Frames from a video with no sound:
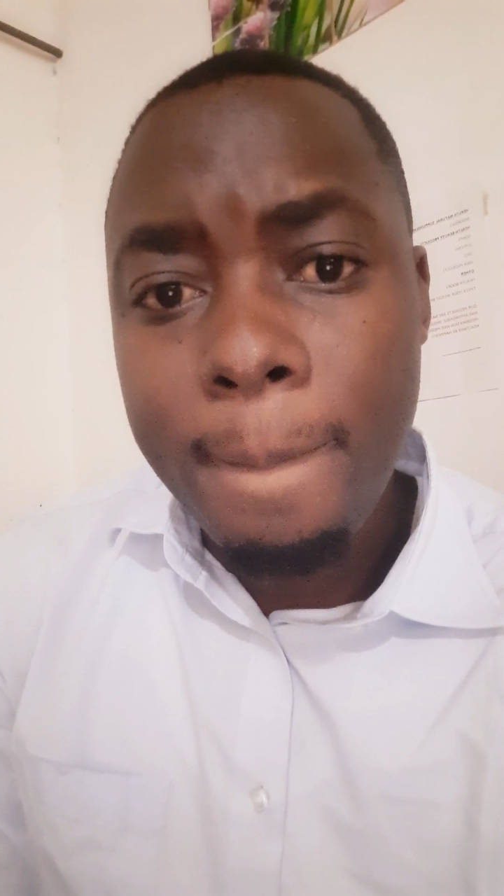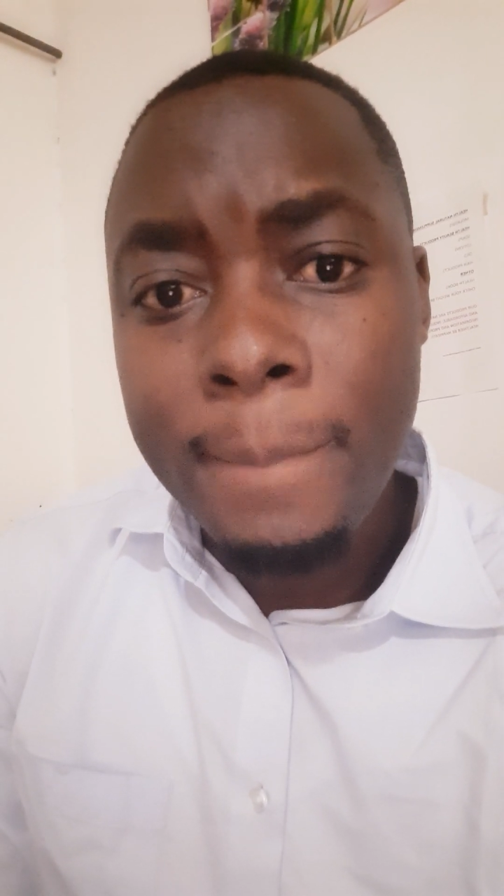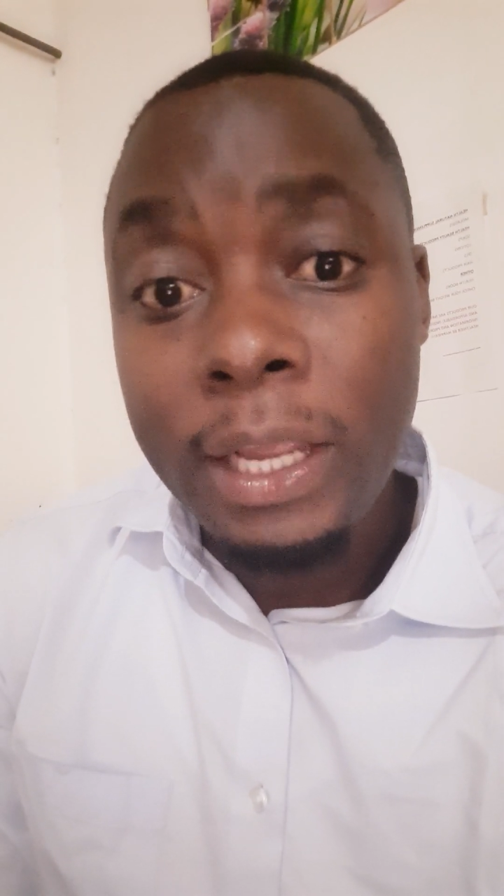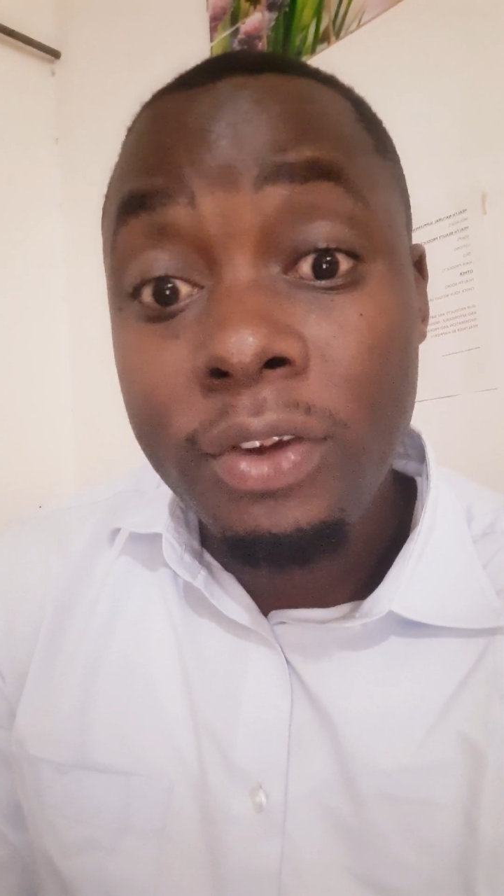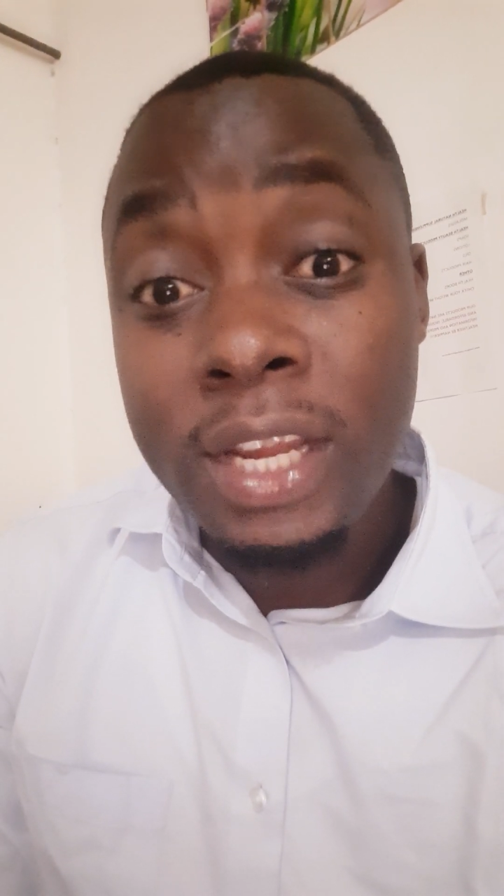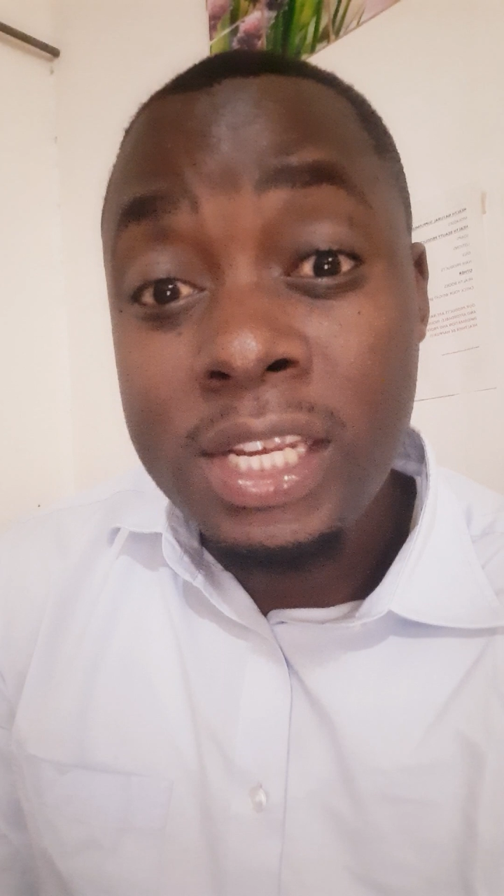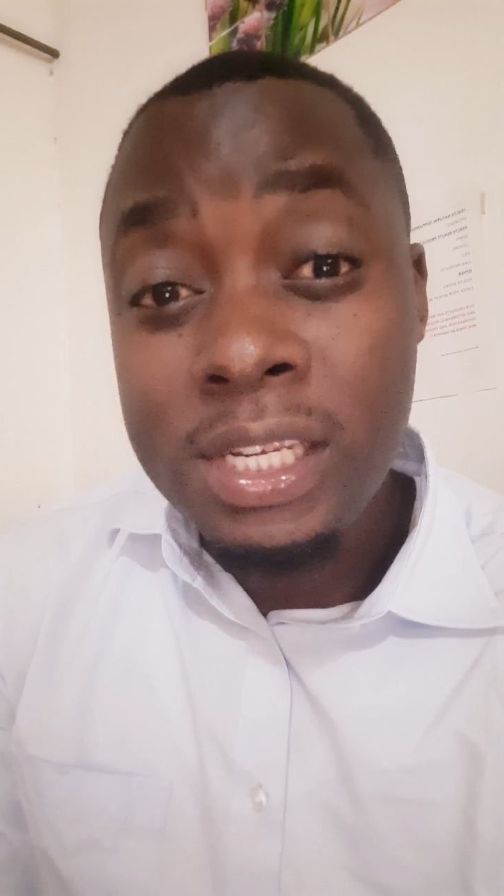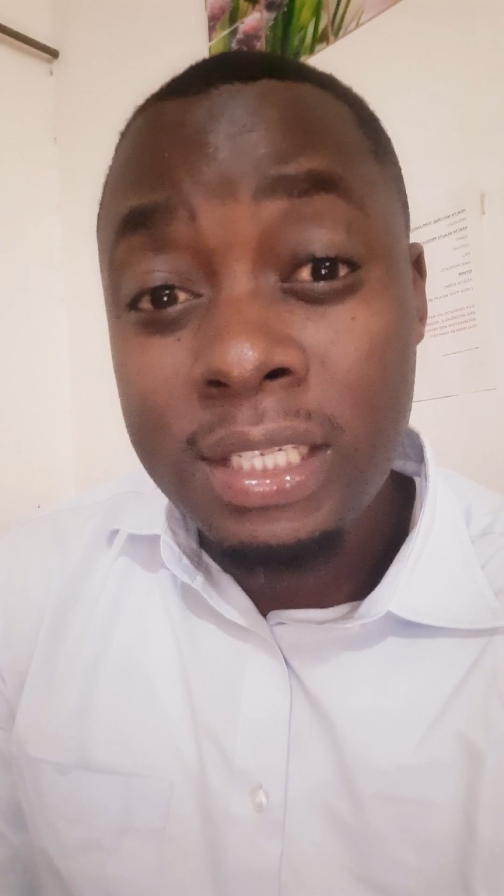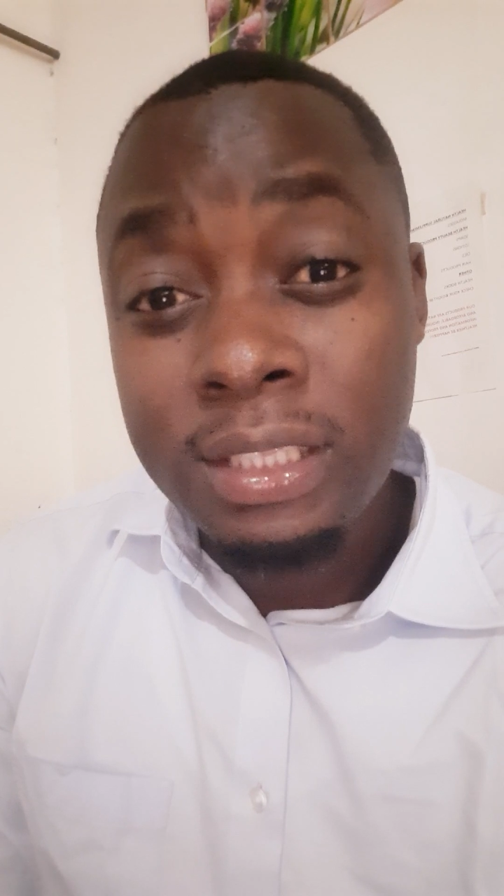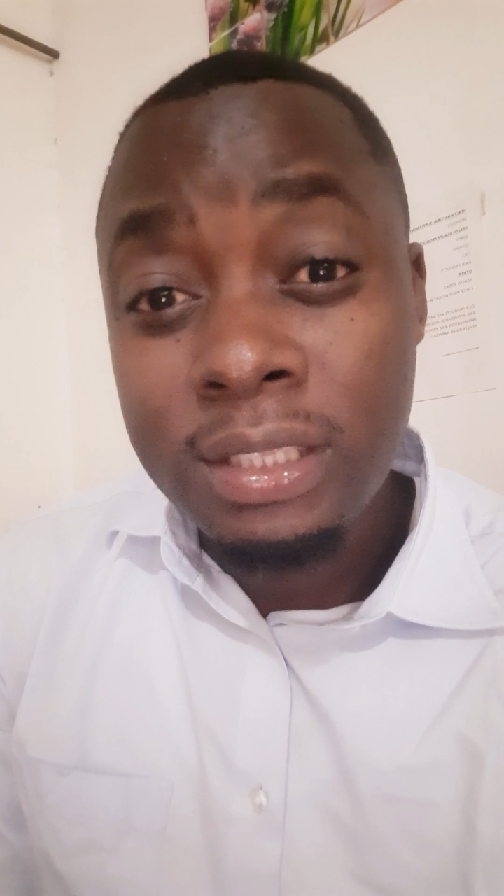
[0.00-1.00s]

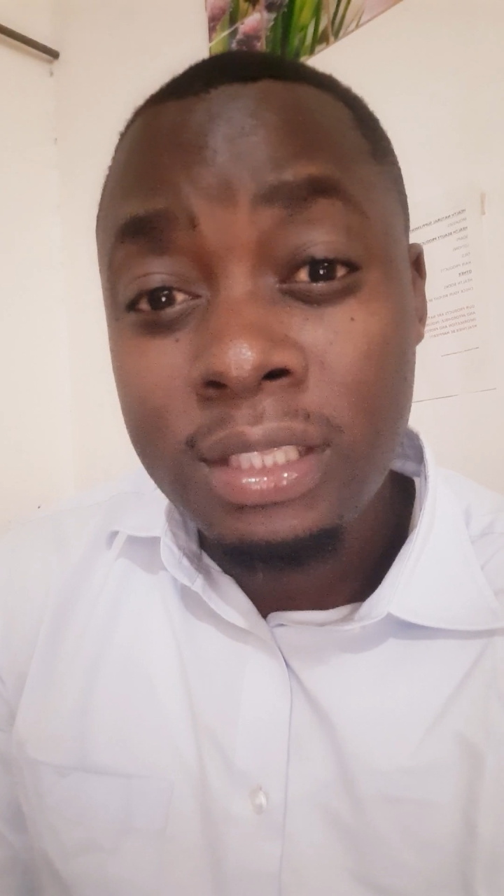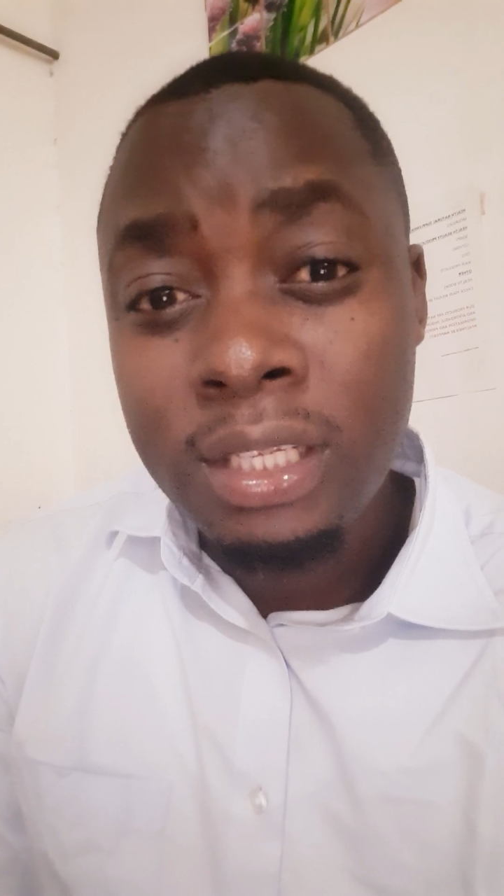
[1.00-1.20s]
migration